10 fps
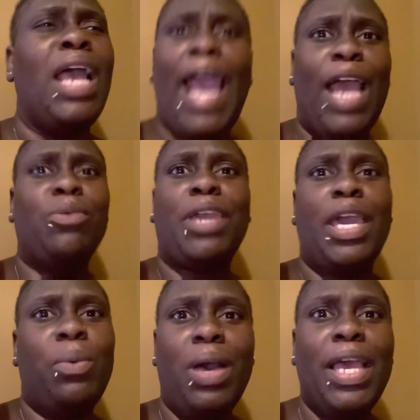I don't
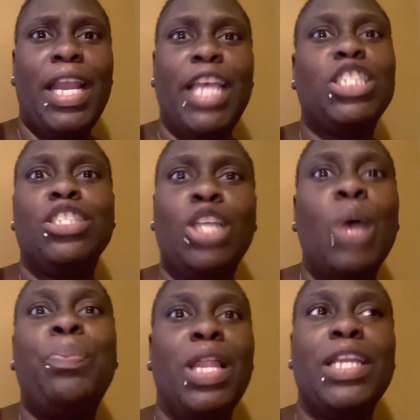care what it is, she's still
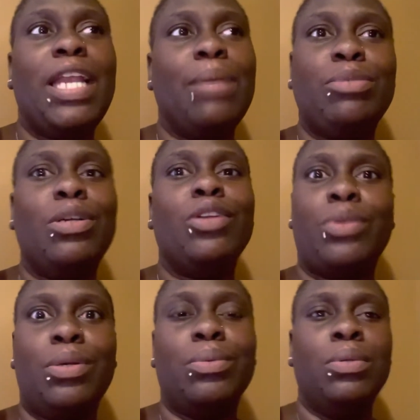pulling it up to her
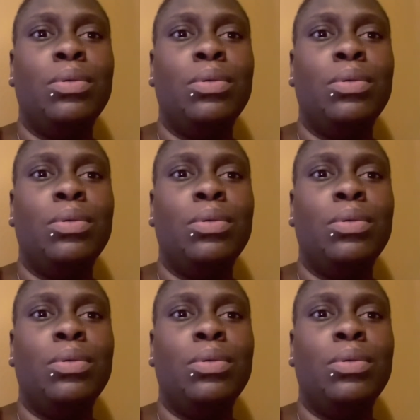throat.